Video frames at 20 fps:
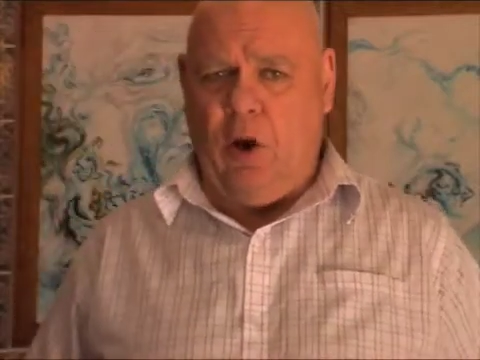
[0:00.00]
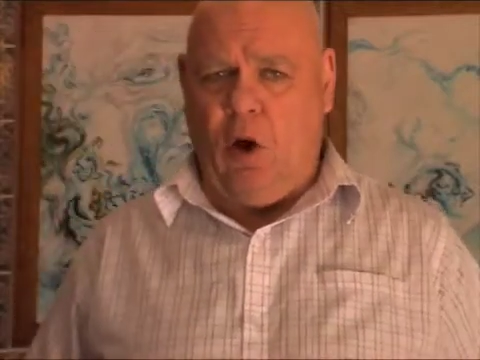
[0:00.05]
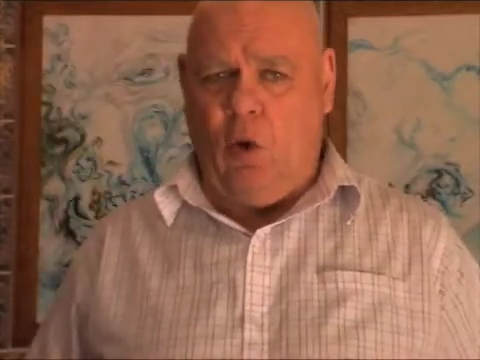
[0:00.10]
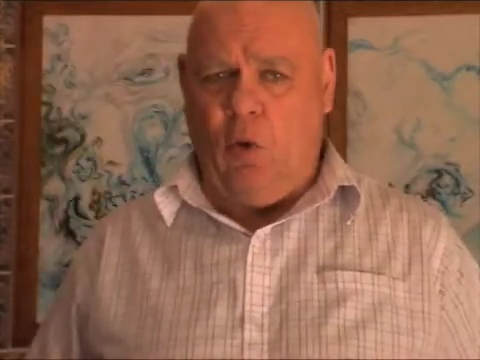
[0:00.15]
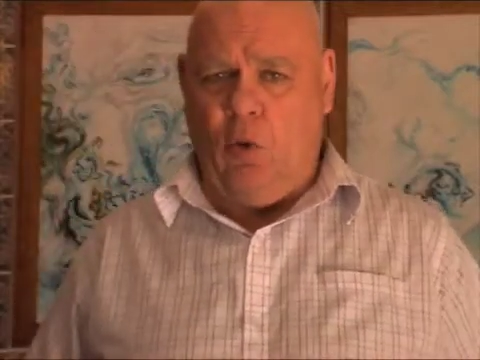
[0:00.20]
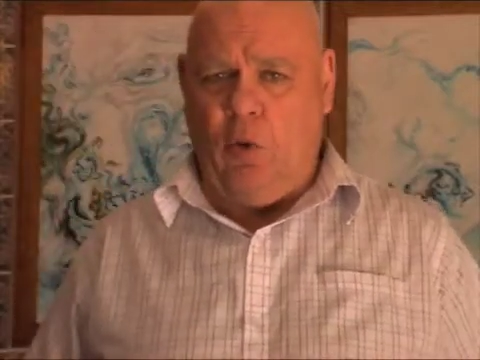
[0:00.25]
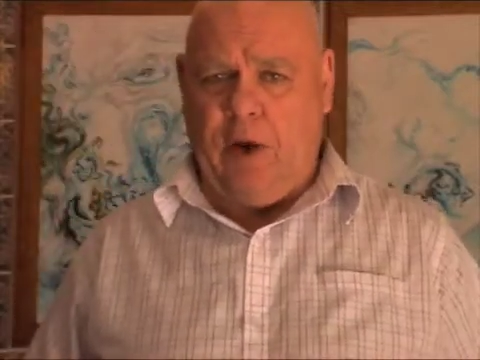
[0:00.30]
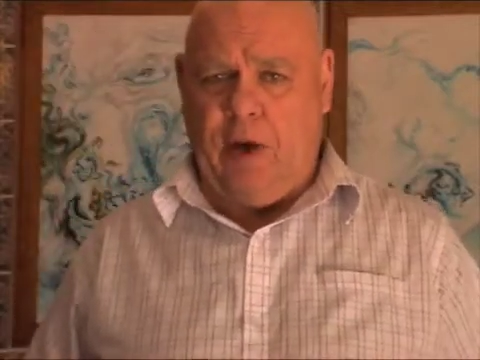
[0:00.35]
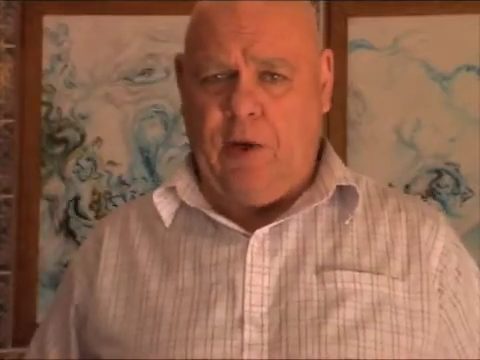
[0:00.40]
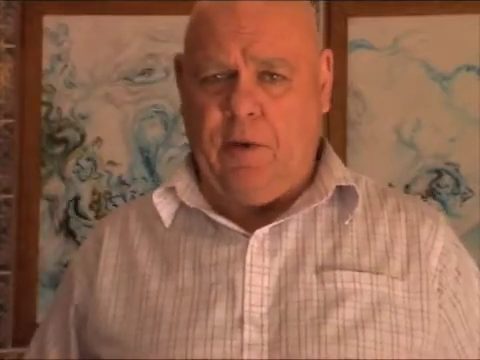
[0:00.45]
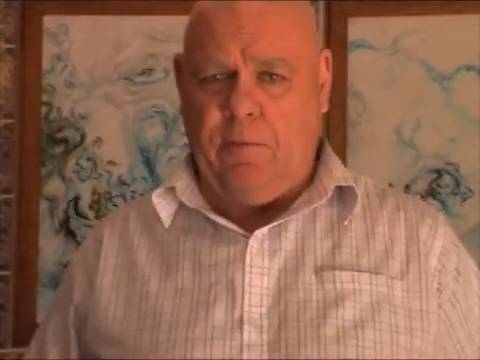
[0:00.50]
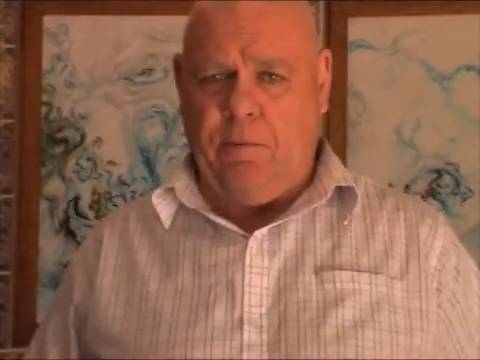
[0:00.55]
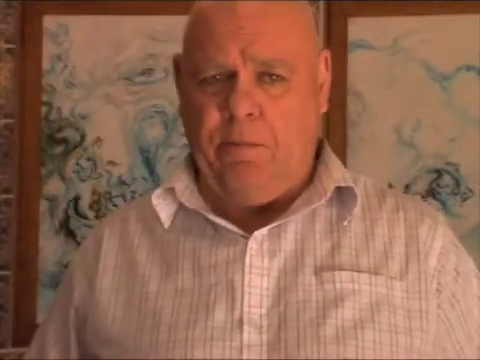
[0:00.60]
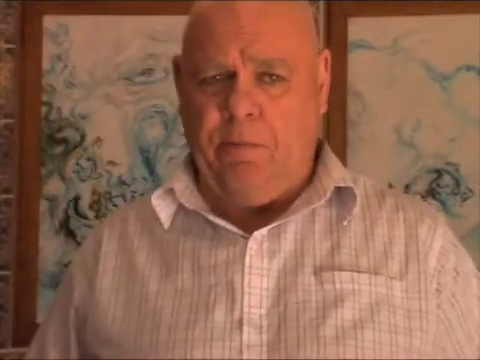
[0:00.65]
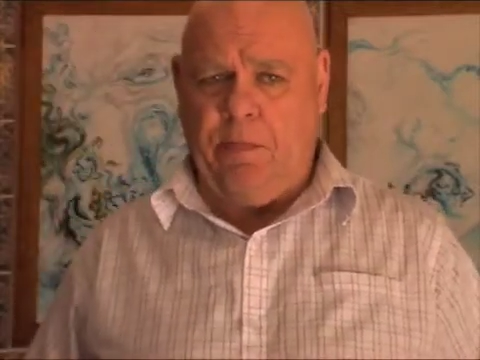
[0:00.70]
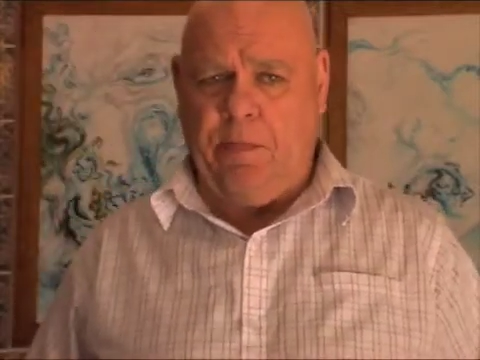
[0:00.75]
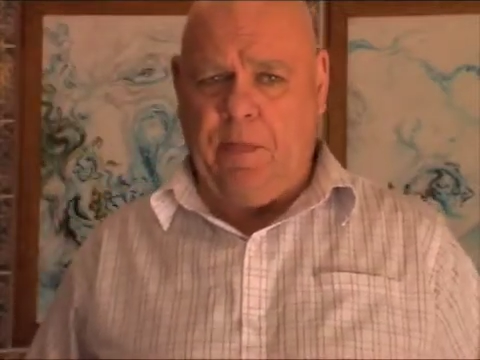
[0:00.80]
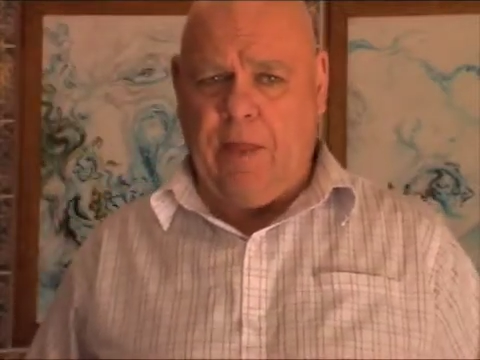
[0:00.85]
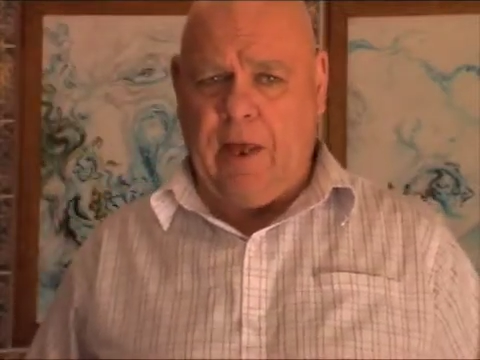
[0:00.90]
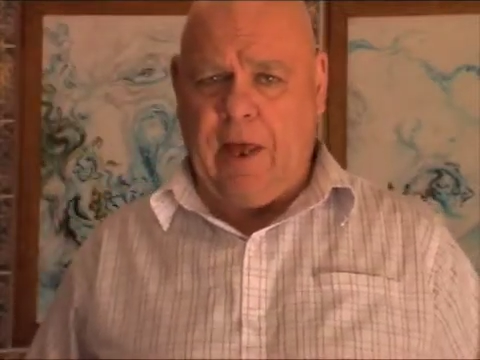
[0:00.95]
older.
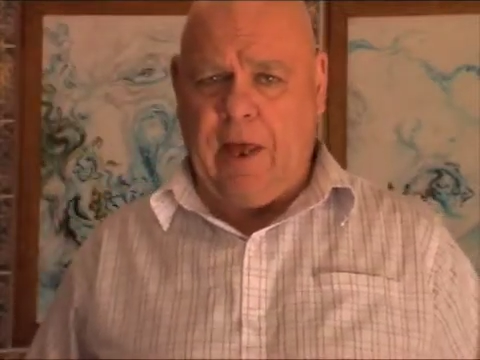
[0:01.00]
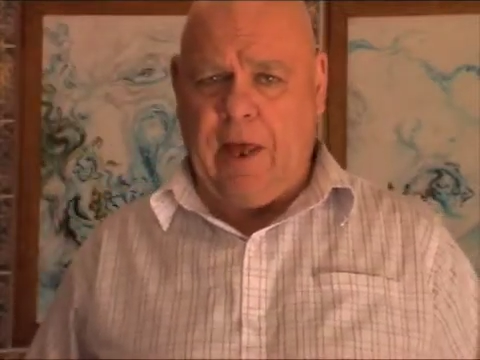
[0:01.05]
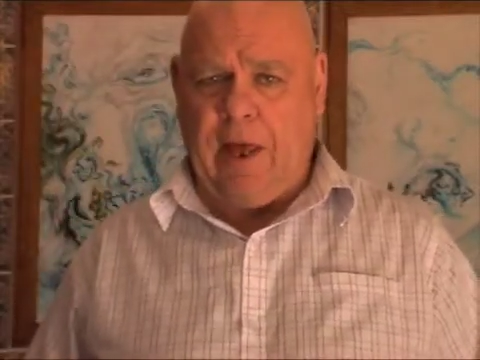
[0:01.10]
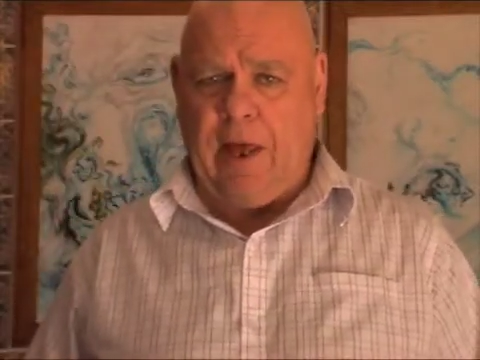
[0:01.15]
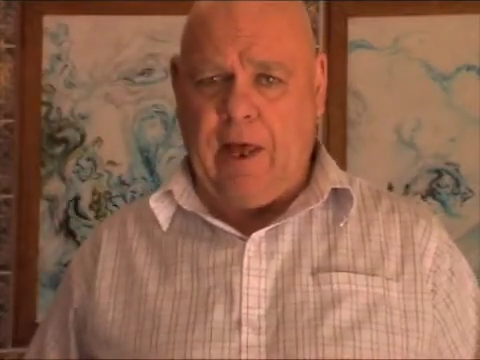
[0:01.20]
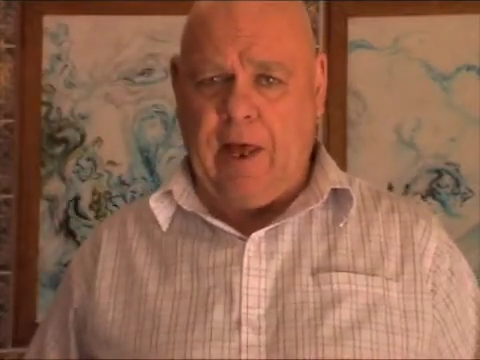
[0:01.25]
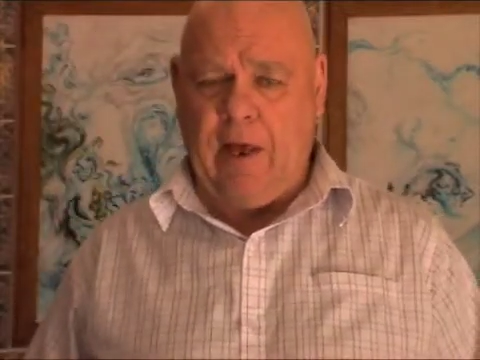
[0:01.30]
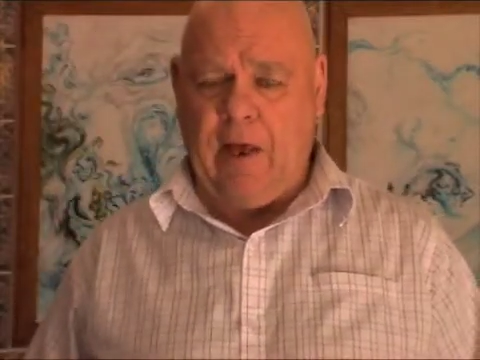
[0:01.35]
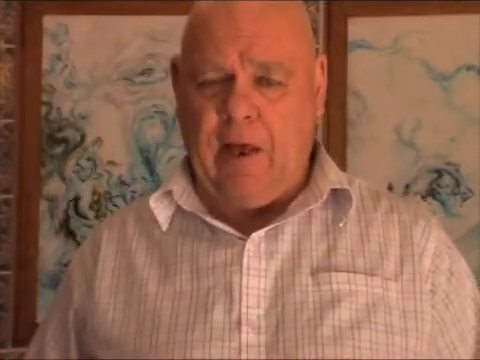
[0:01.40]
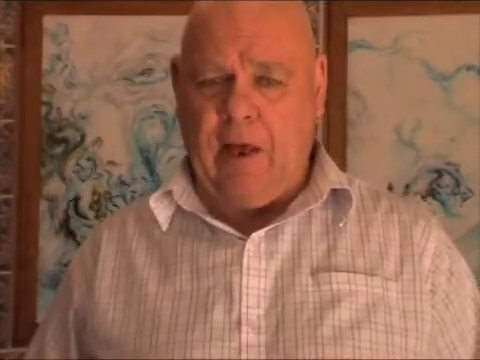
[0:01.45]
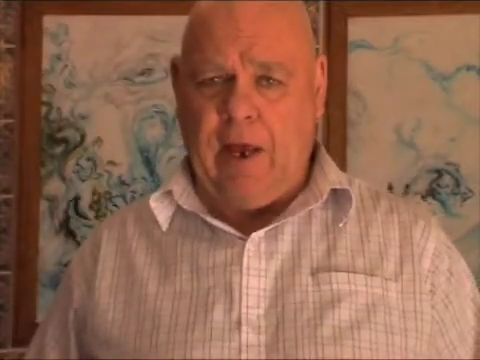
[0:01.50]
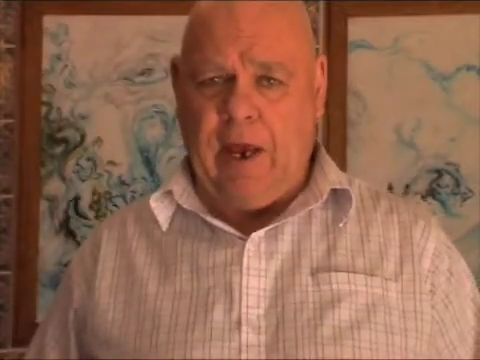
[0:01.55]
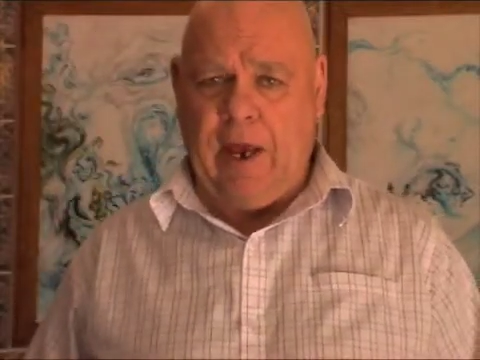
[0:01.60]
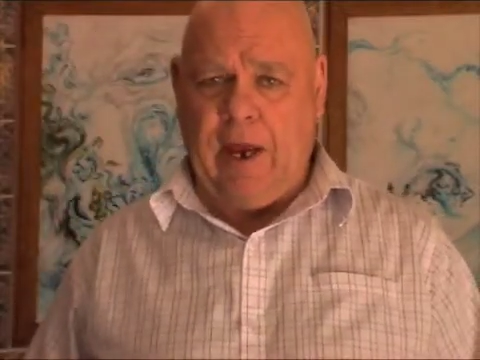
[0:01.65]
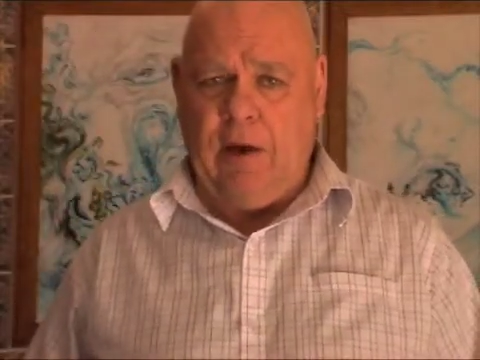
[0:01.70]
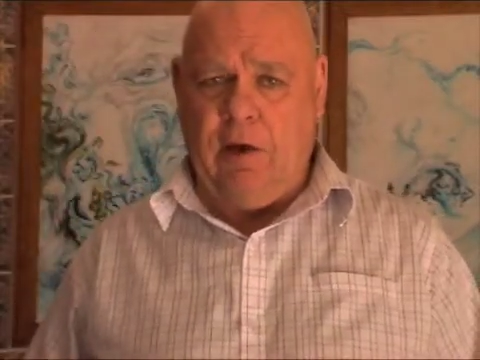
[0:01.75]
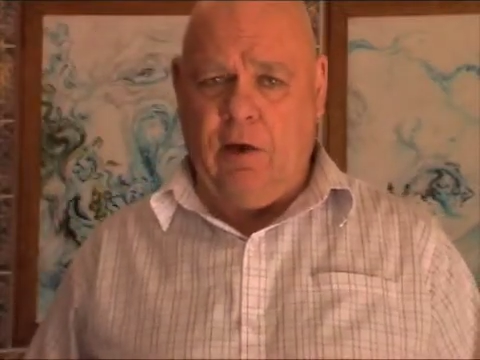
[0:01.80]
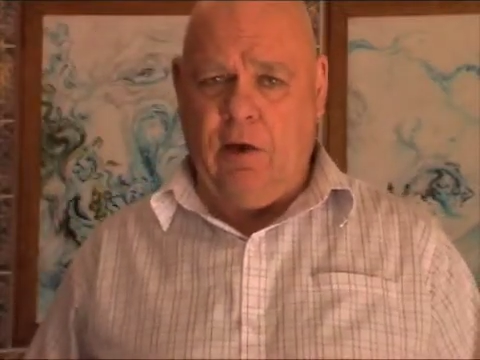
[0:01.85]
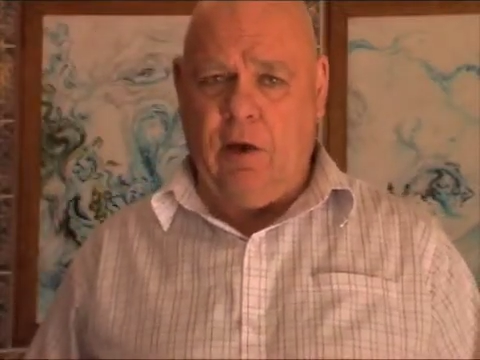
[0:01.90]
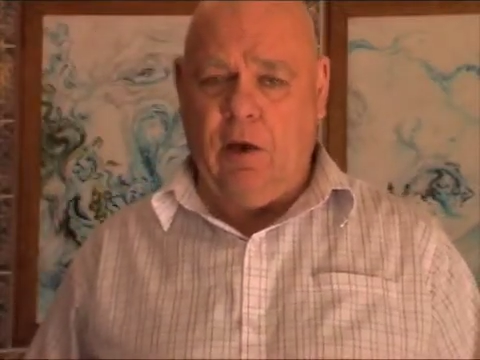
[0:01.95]

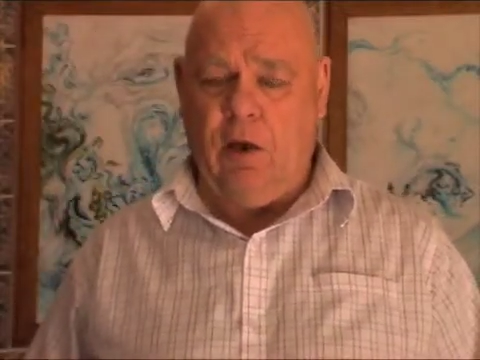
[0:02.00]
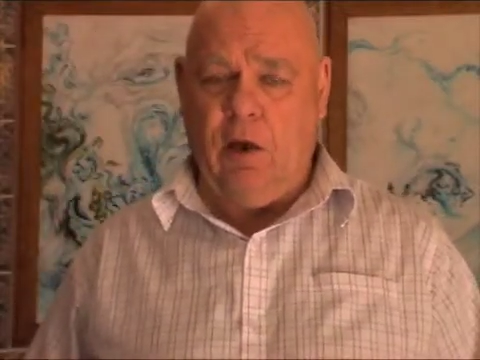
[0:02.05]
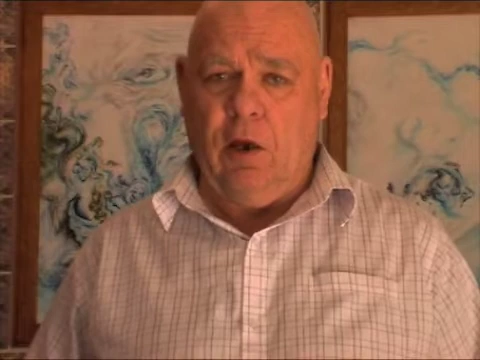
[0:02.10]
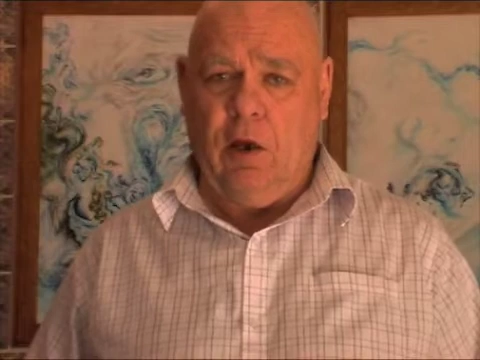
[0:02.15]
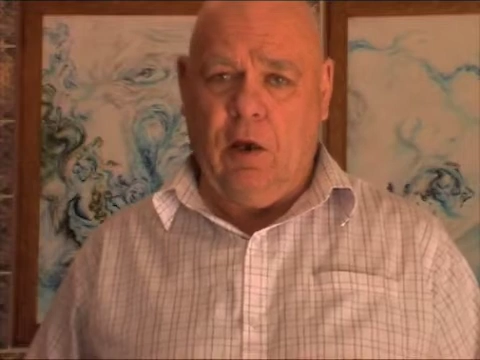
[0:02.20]
And